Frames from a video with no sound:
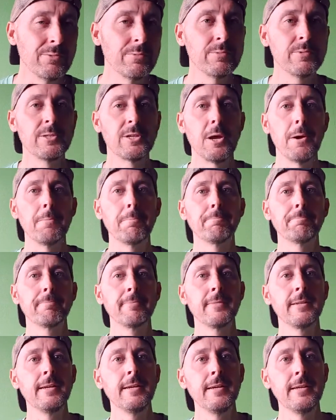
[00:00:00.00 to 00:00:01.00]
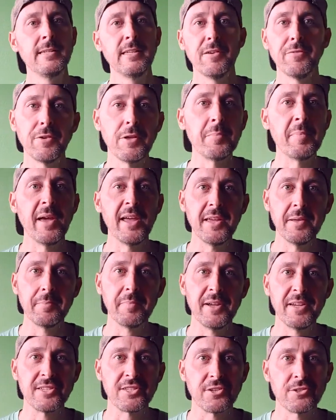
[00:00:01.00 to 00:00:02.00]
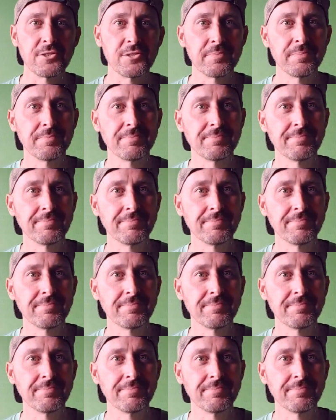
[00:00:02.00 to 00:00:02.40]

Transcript: So definitely pay in pesos.